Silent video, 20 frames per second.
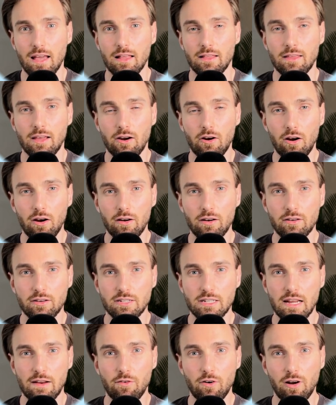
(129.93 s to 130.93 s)
There are
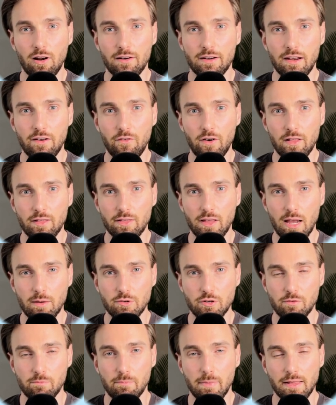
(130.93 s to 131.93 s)
several different
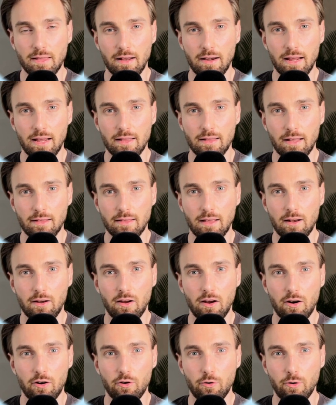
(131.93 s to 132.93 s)
types of metadata
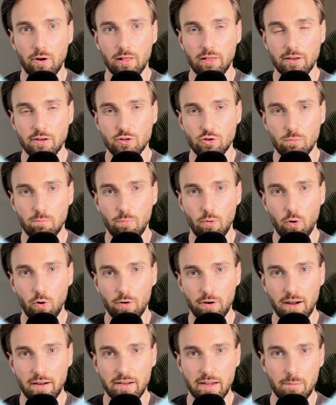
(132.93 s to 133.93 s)
that are currently
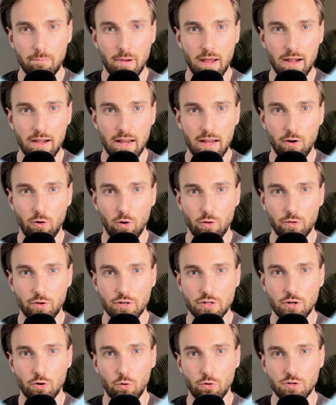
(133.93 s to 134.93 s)
supported depending on the
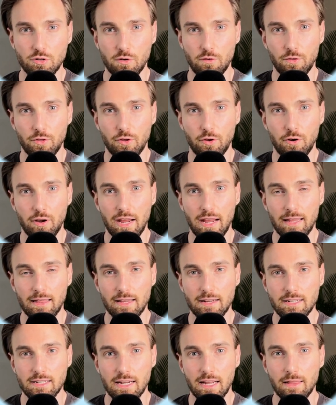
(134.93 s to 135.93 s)
source of the
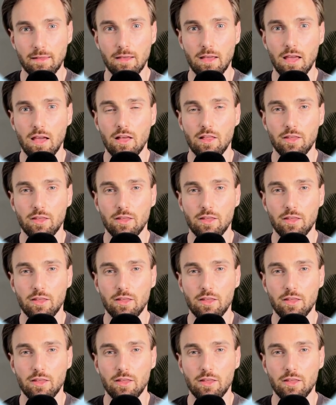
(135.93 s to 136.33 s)
dataset.